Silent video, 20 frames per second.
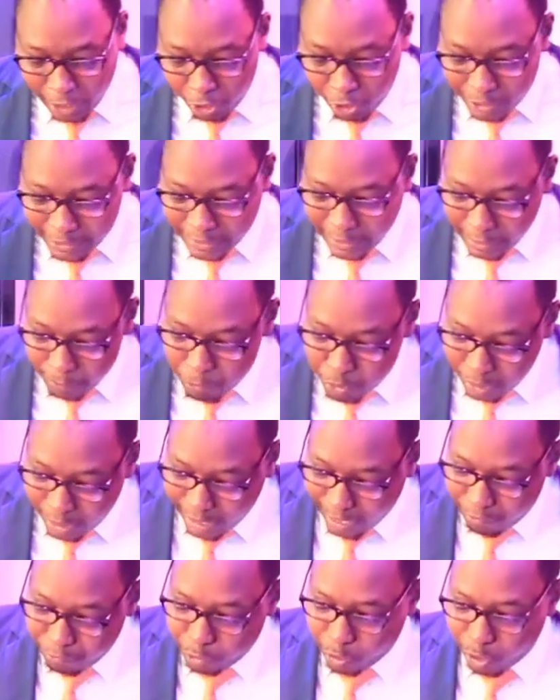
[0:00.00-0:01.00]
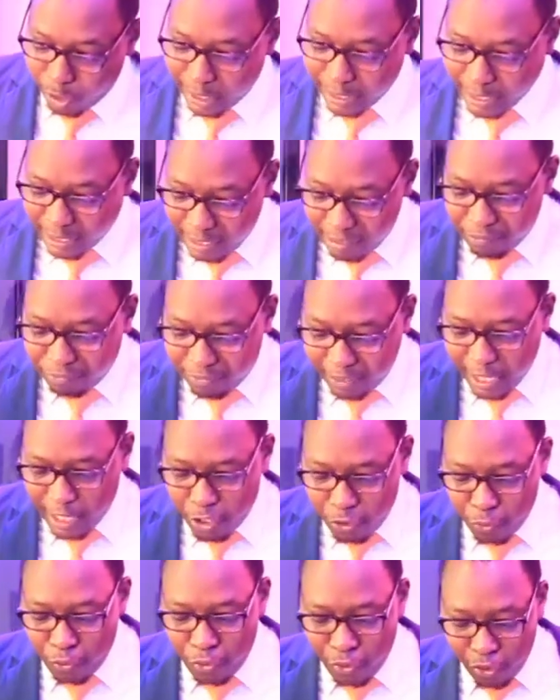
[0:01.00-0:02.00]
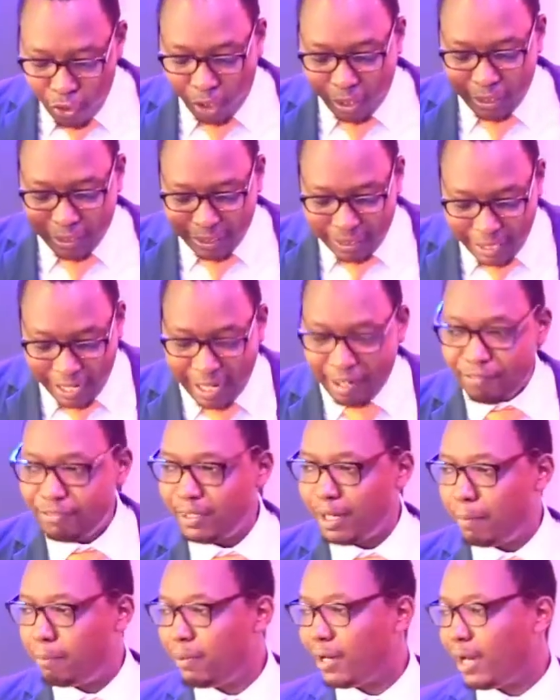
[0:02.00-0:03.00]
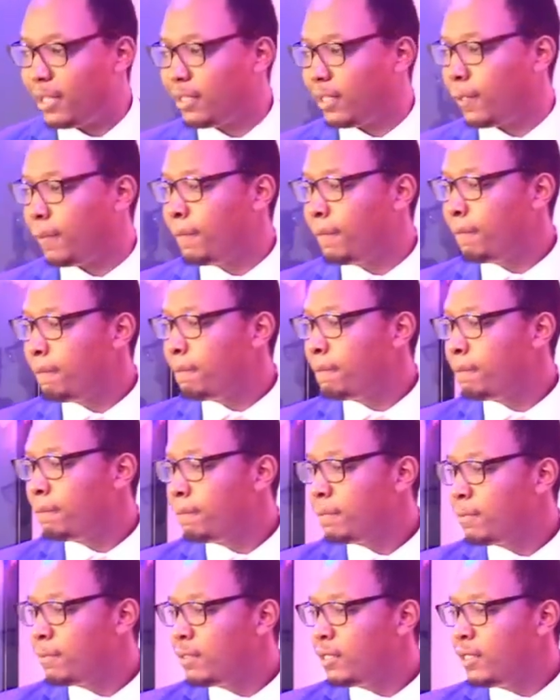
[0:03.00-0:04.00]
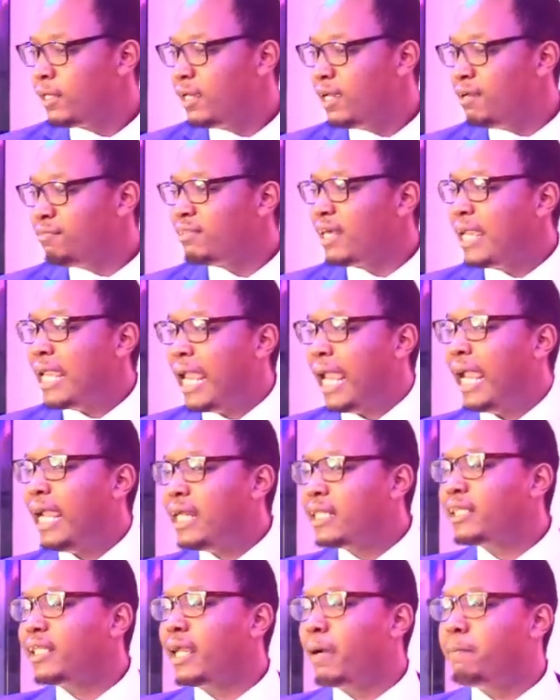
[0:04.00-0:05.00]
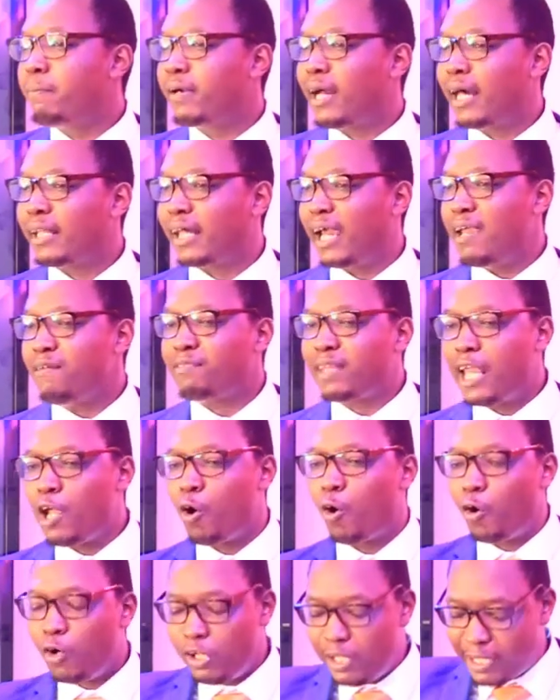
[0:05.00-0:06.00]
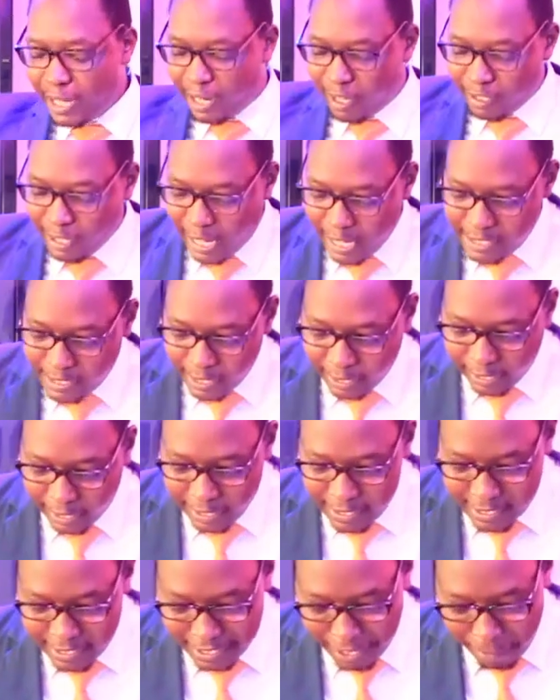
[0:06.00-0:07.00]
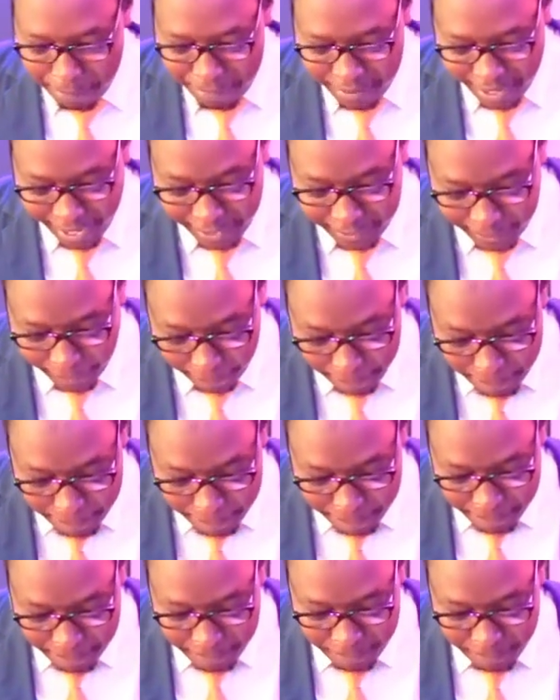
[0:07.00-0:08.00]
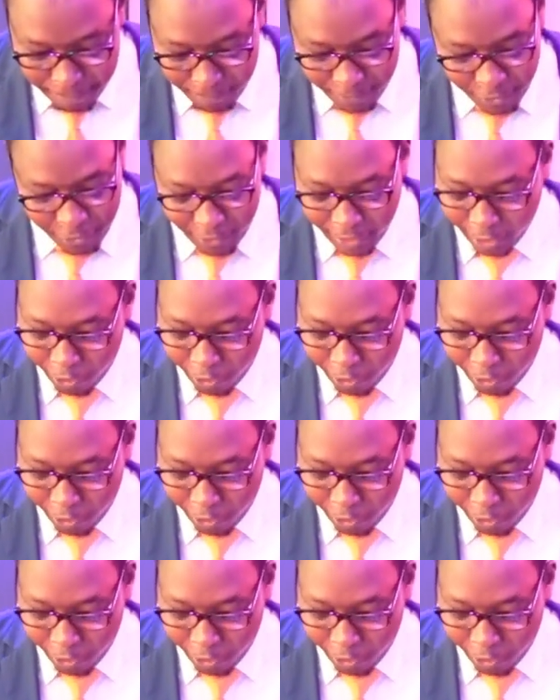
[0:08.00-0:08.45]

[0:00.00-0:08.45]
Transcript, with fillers: cannot claim to love God if they do not love their brother, if they hate their brother, if they hold a grudge against their brother. You